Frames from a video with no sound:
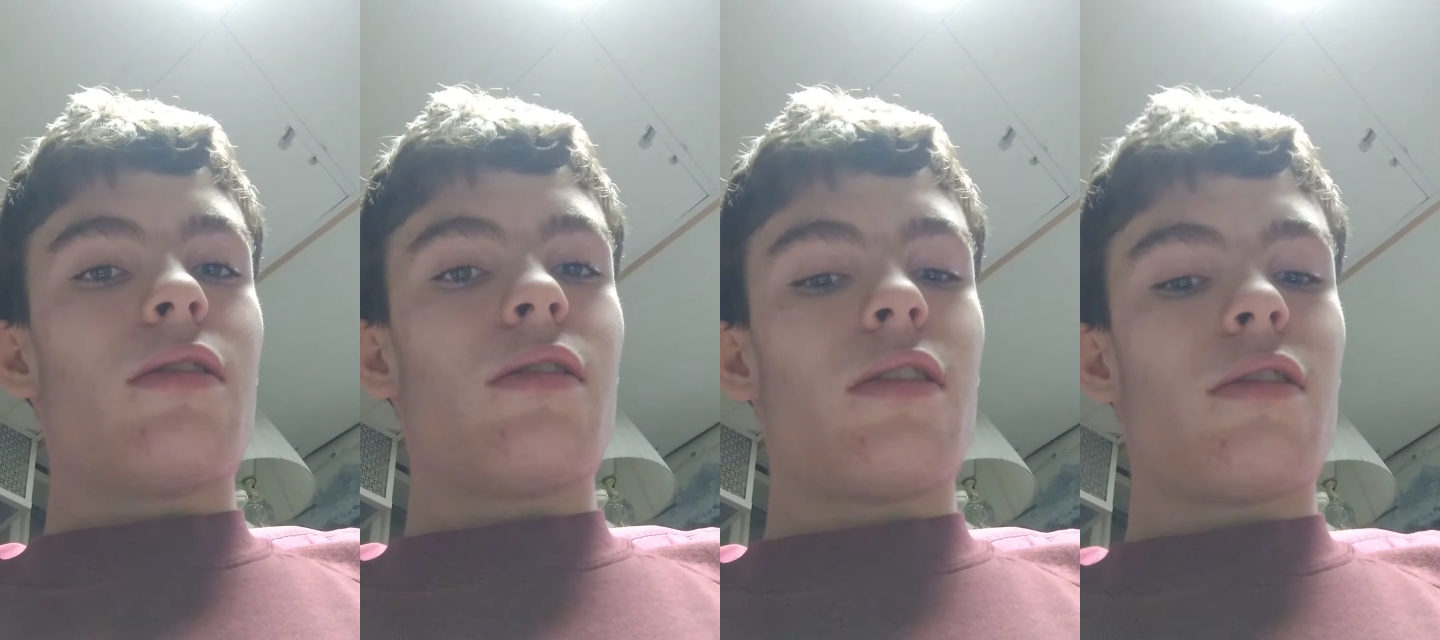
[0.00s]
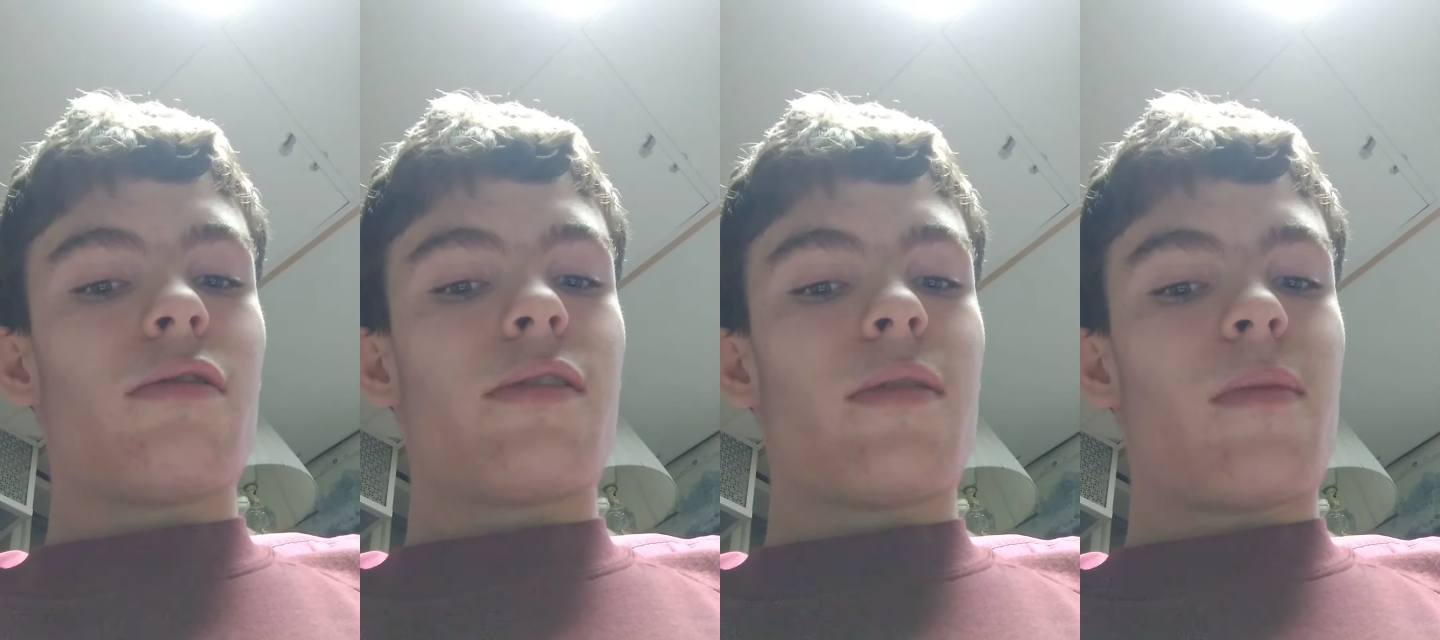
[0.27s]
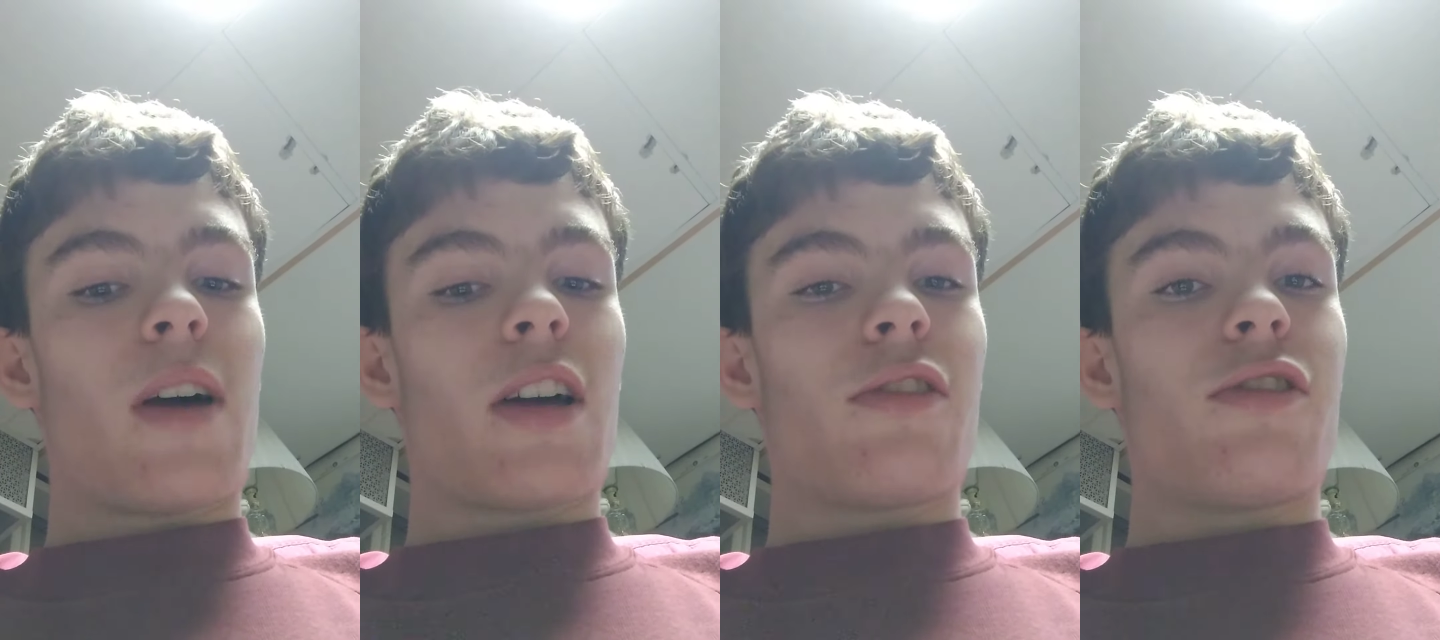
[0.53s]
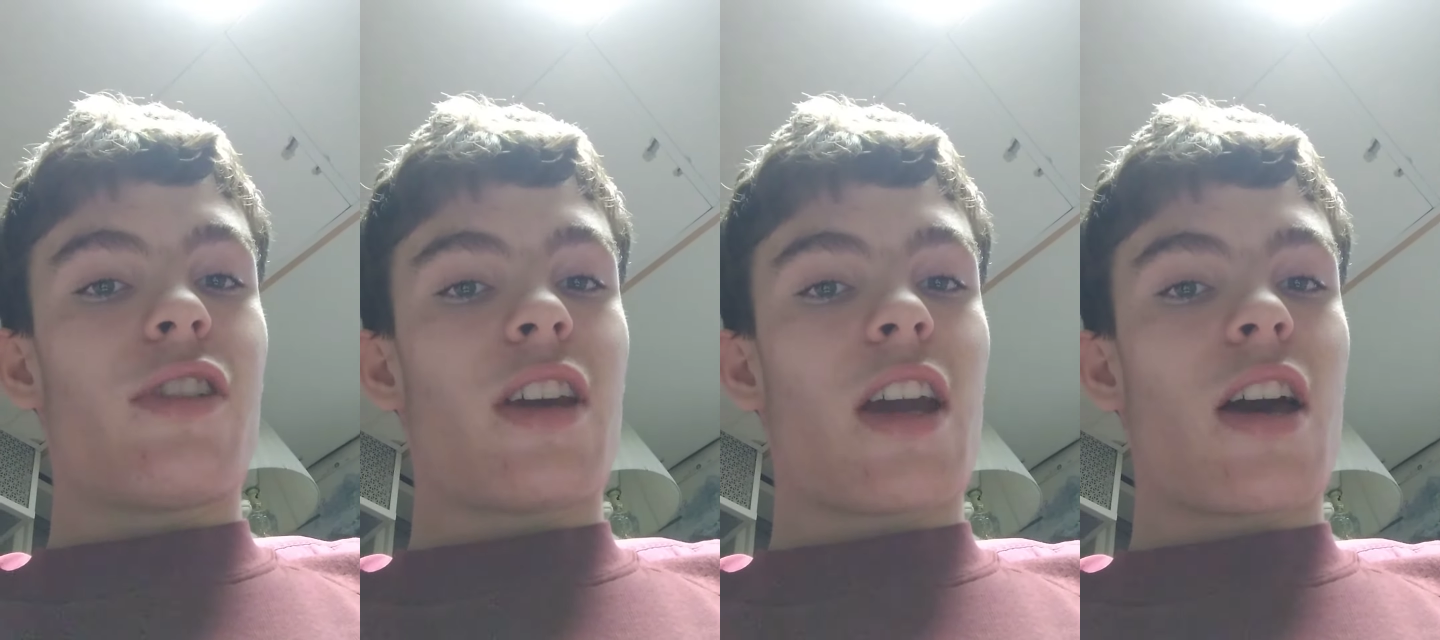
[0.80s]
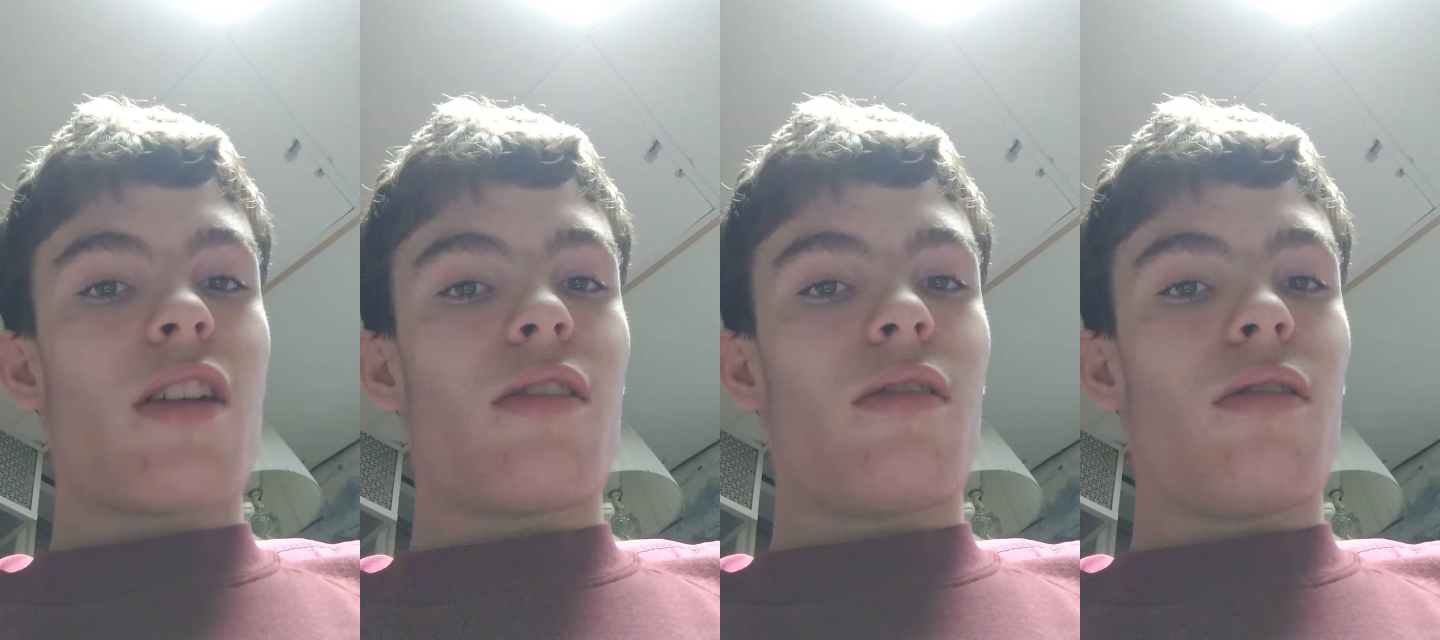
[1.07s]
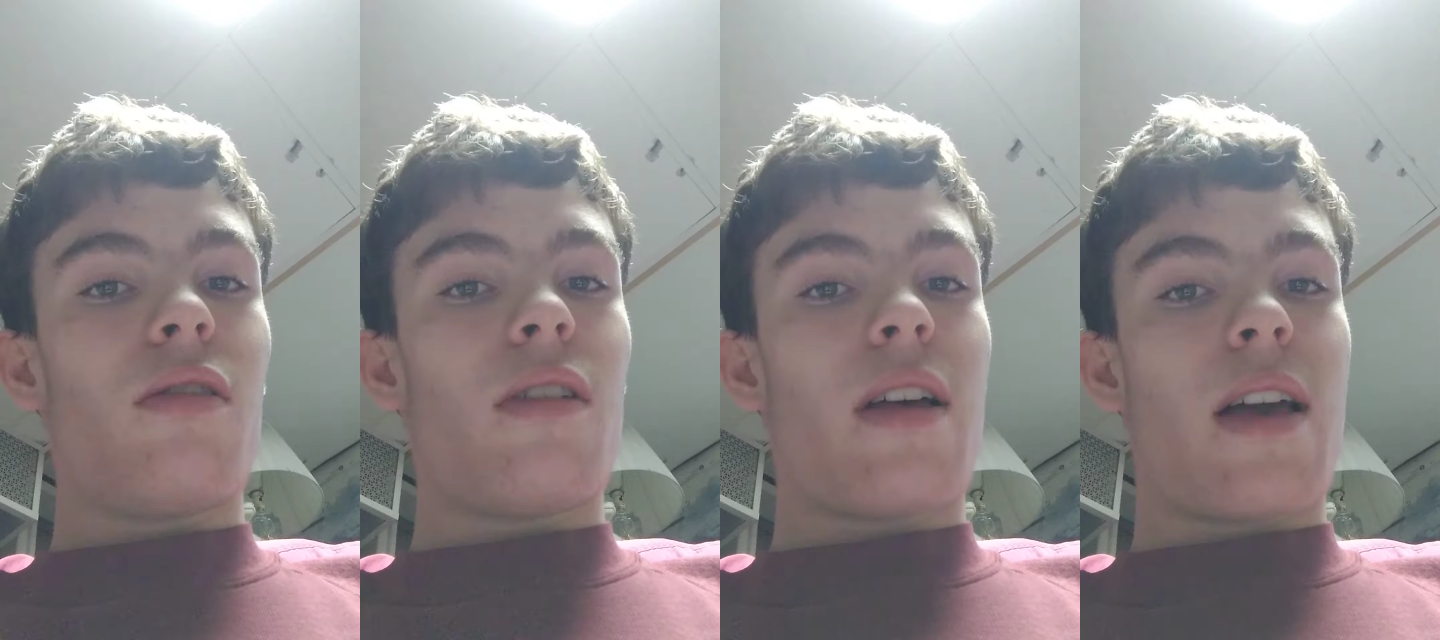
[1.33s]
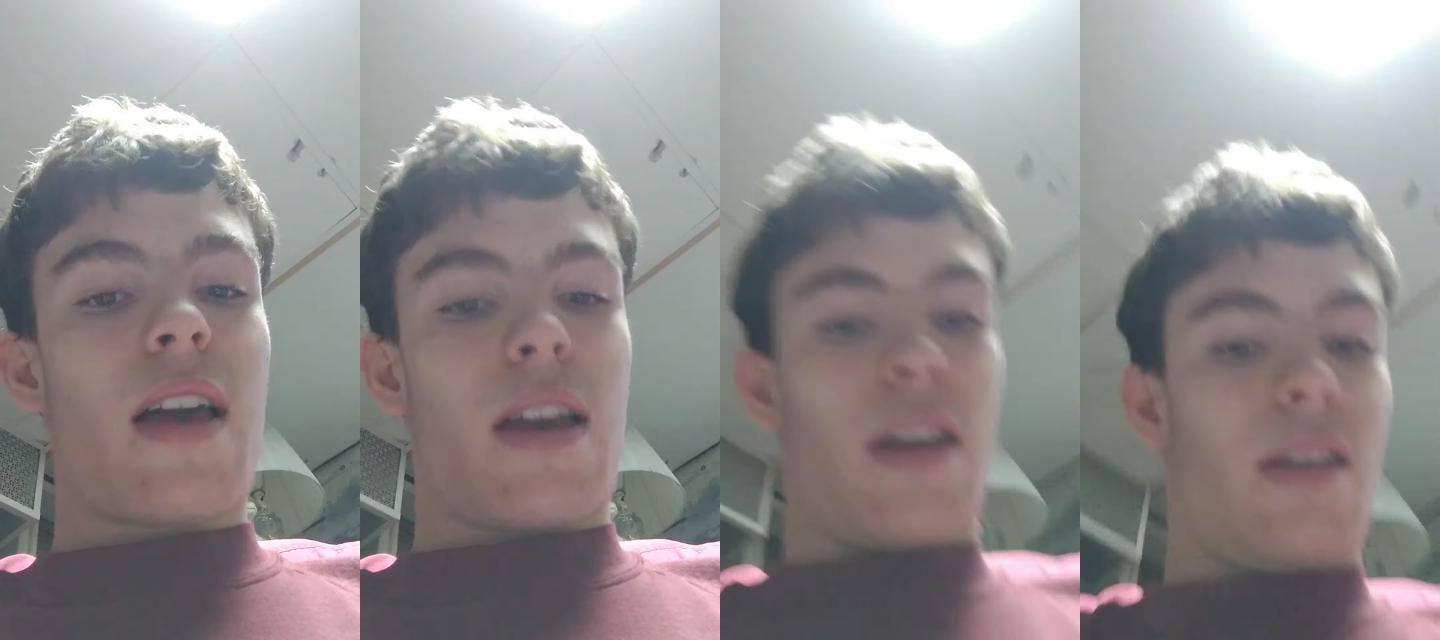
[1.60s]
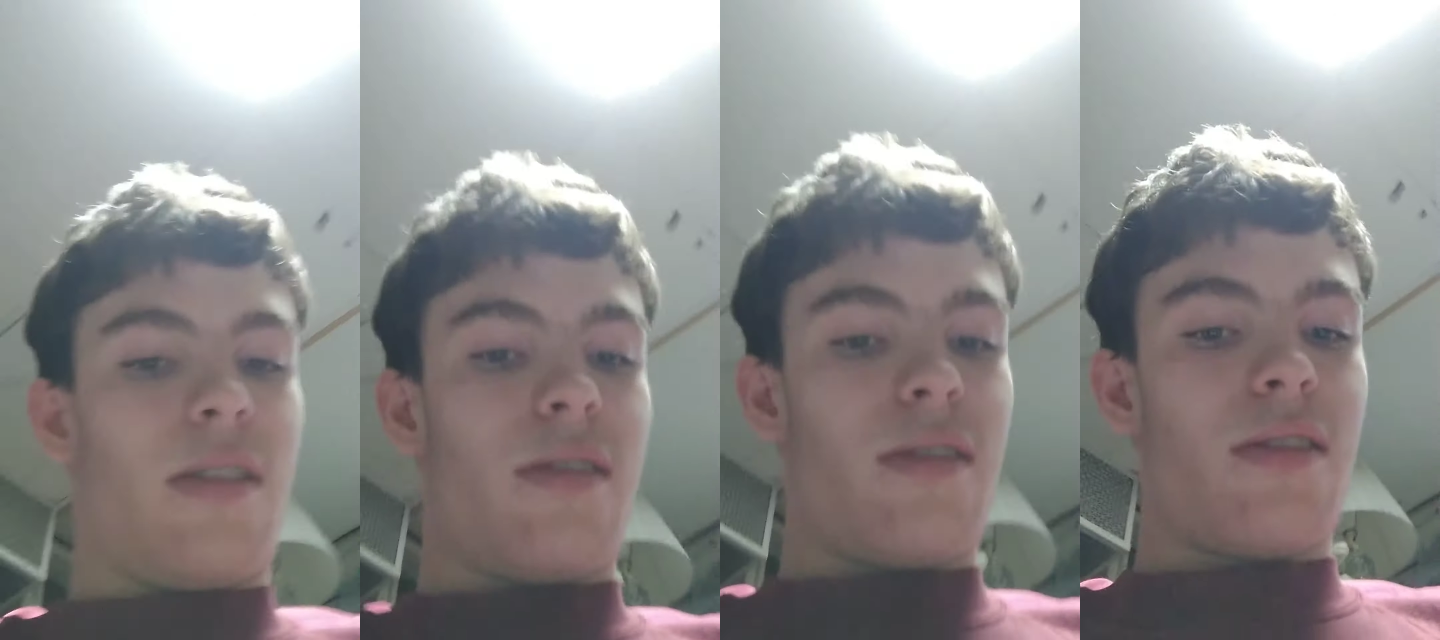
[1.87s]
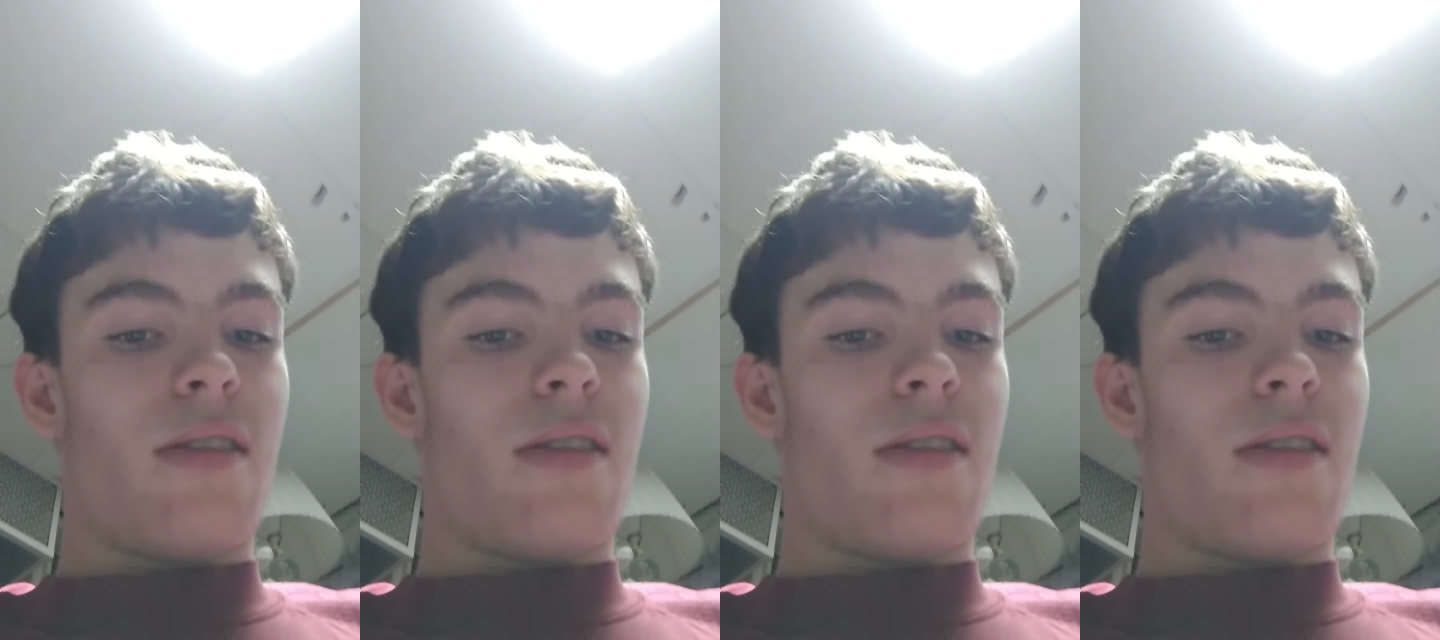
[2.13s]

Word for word: new to my channel, and,